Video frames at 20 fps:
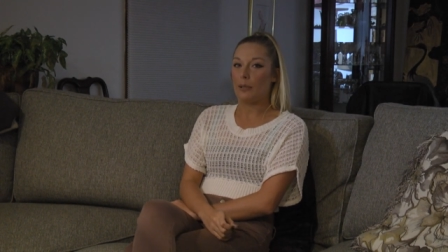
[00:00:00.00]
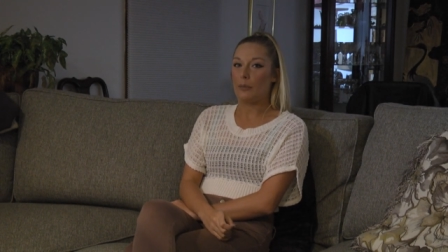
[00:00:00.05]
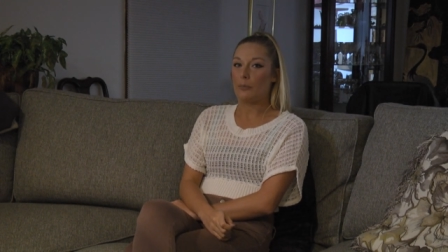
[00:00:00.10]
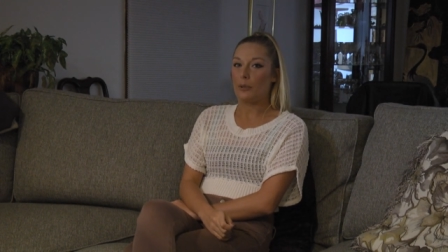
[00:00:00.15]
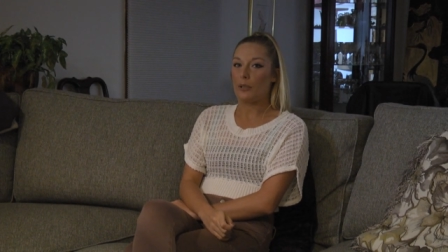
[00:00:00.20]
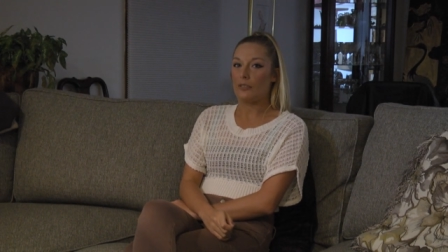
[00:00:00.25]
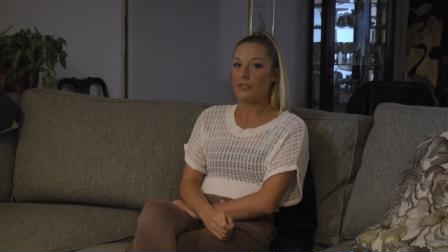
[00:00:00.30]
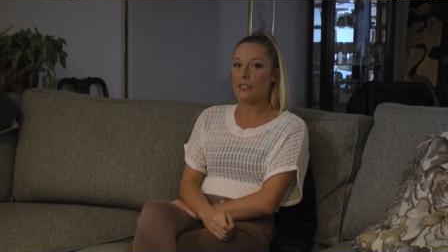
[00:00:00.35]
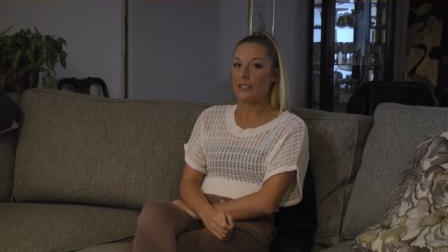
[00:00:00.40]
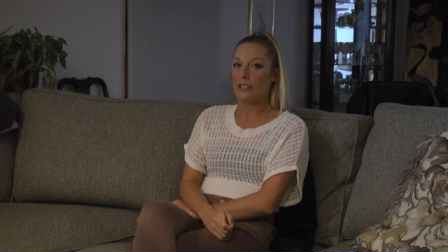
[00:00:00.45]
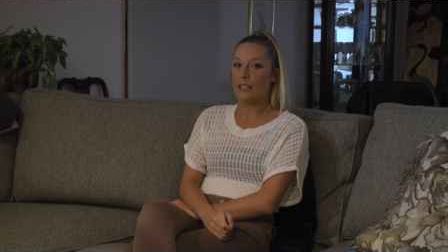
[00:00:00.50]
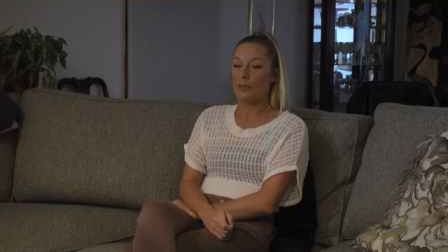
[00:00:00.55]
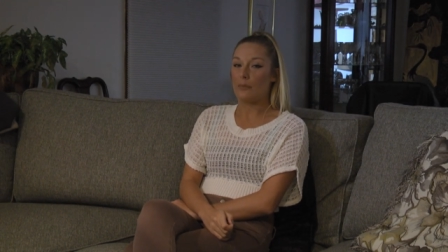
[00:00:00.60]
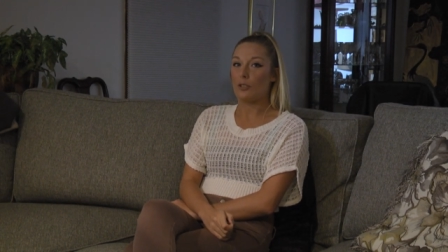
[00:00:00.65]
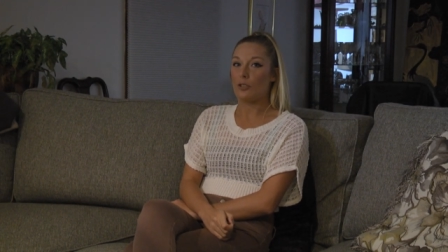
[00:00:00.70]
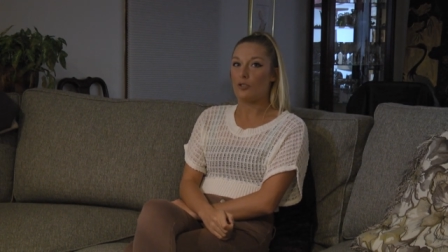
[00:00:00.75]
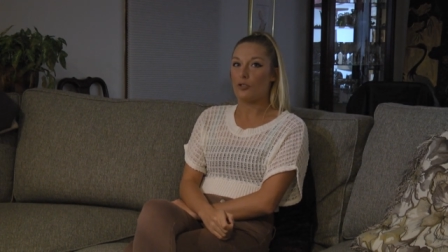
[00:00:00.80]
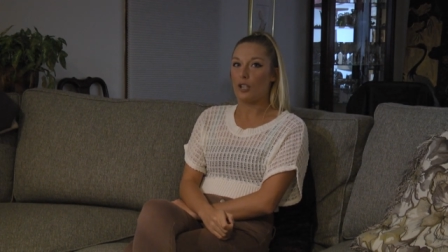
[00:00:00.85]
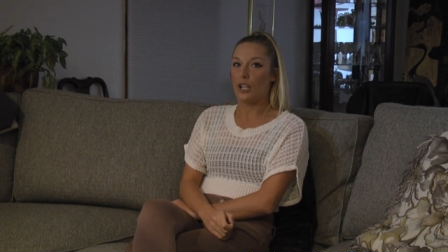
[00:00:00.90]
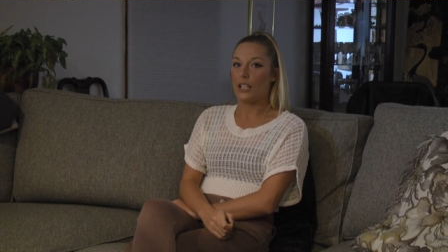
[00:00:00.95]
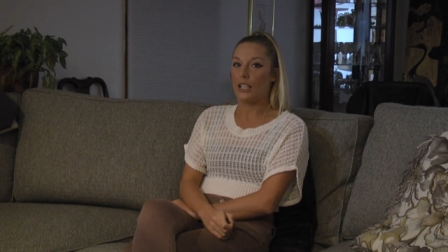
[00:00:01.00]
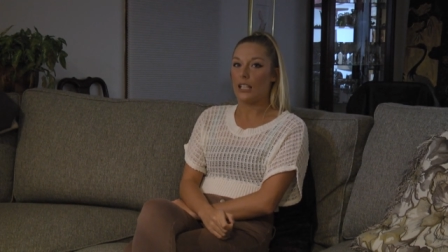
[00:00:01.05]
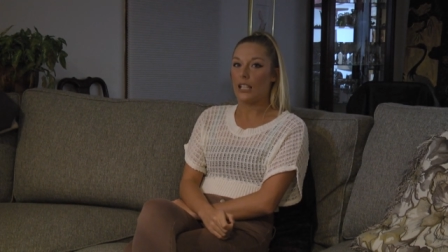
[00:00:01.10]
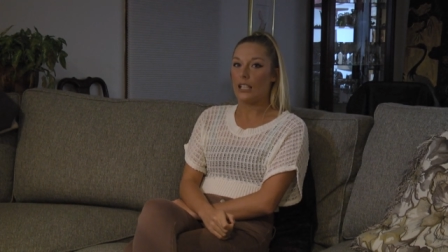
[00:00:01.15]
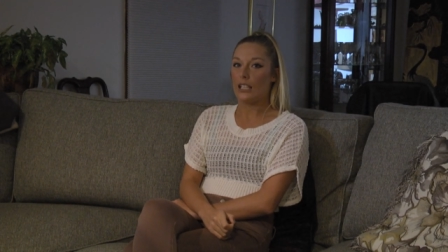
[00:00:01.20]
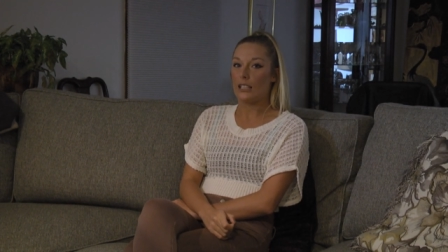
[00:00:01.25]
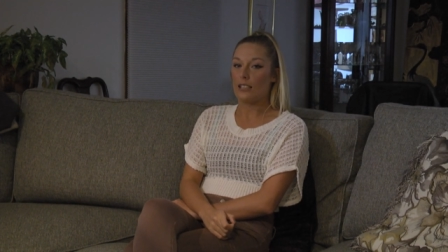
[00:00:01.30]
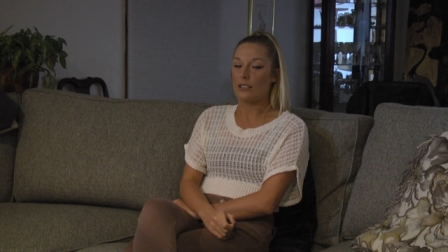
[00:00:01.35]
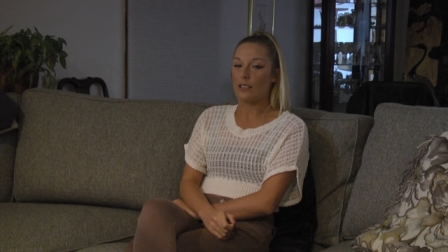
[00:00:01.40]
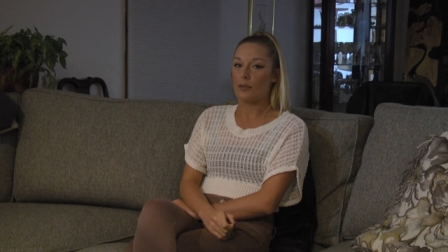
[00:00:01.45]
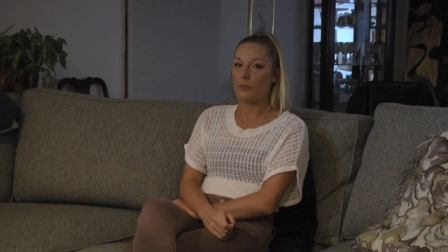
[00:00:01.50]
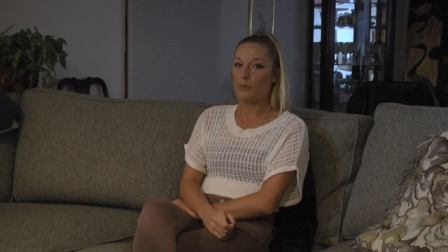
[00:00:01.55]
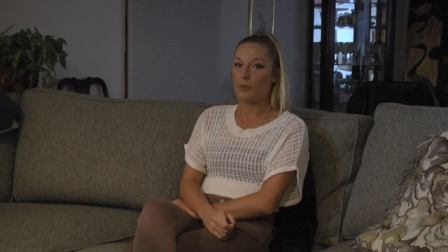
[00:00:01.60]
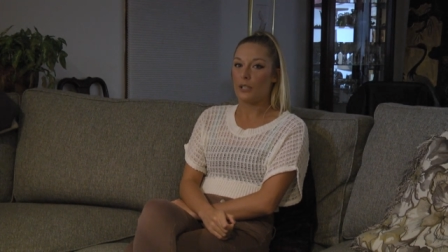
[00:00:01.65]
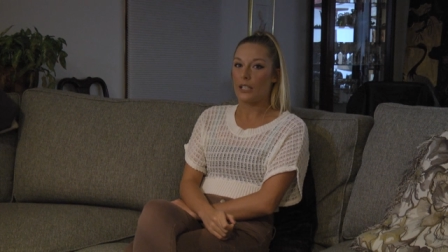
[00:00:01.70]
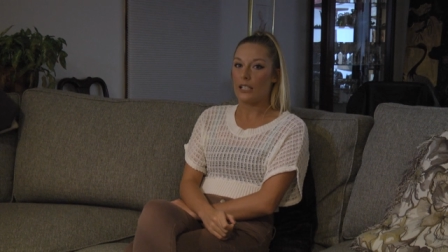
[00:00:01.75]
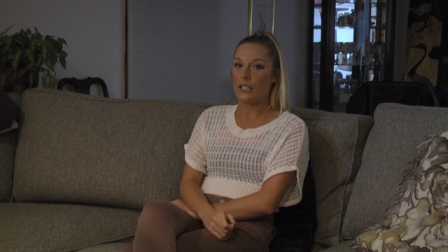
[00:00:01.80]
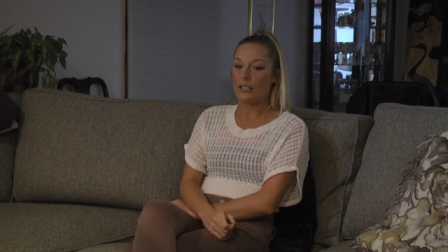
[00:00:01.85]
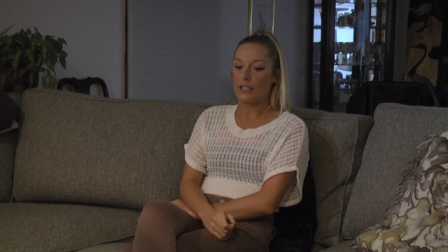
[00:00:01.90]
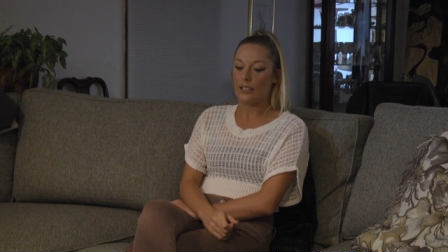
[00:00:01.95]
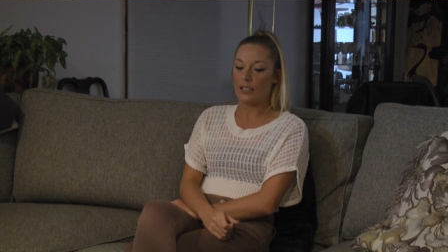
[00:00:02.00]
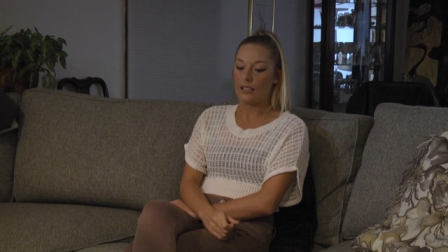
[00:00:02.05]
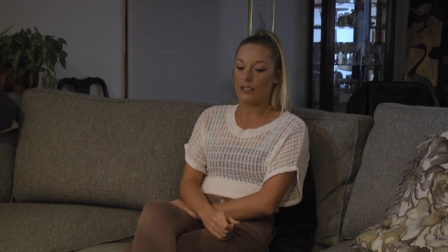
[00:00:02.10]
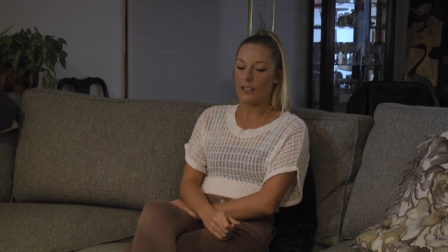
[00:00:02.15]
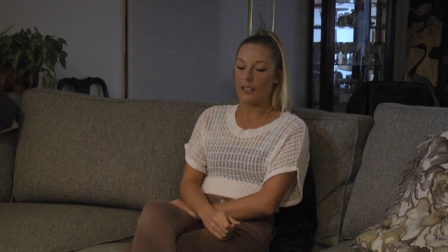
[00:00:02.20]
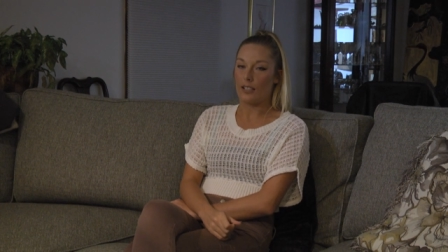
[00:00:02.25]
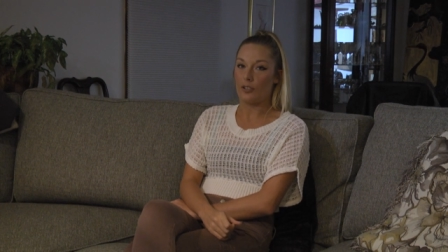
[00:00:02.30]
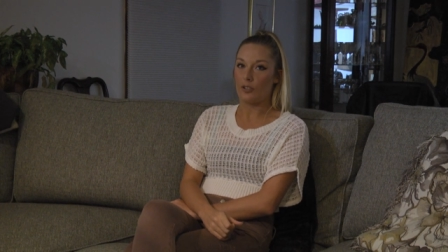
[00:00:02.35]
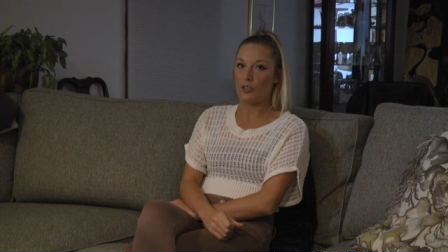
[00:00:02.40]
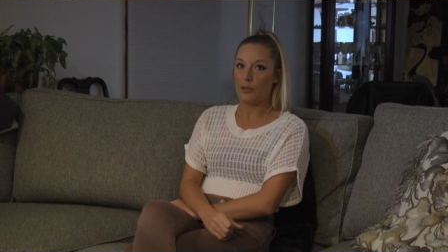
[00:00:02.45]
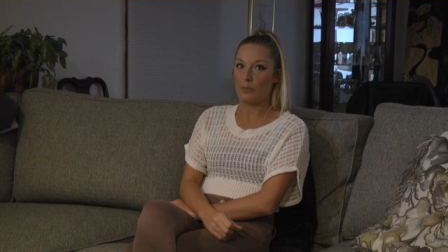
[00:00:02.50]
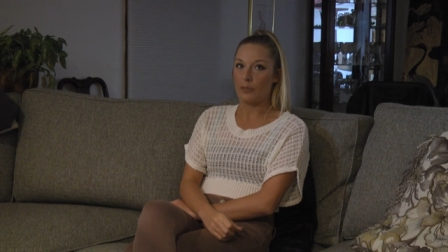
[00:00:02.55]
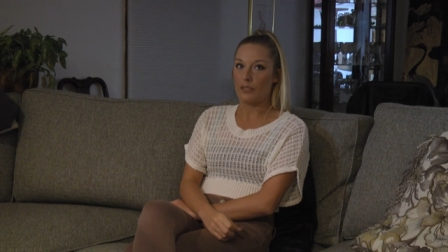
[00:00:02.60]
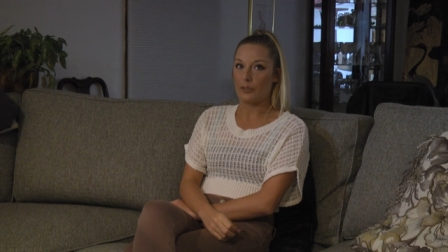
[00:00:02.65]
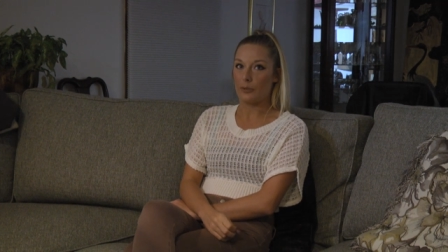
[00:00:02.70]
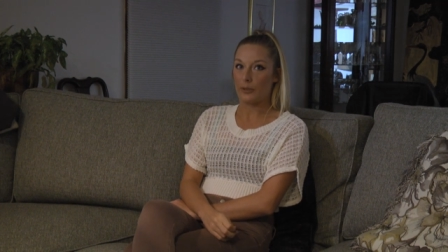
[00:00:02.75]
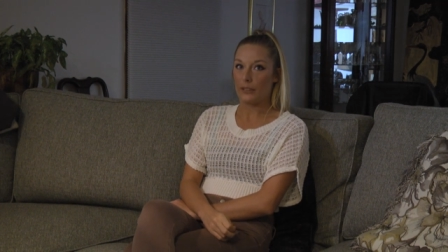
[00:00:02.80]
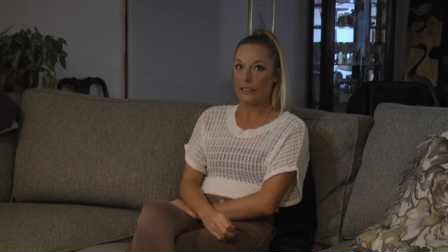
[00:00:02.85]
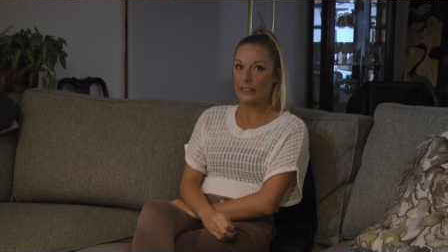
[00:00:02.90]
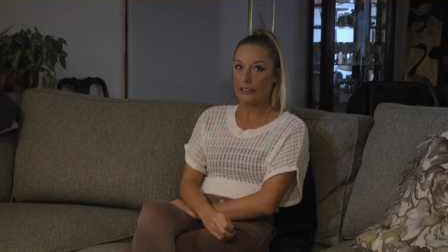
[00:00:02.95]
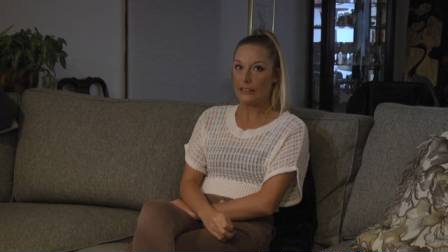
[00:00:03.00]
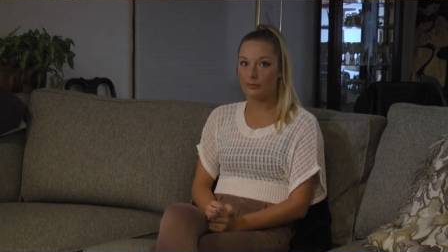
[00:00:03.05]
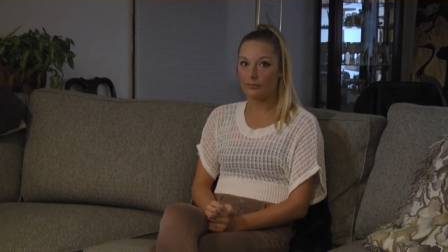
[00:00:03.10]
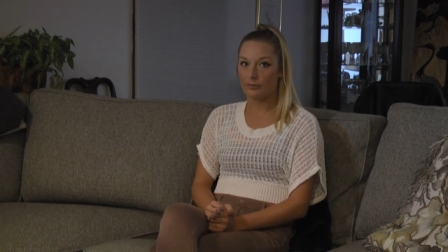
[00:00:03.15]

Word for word: my boyfriend's name is Johnny, and he's in the Marines, and he's stationed in Missouri.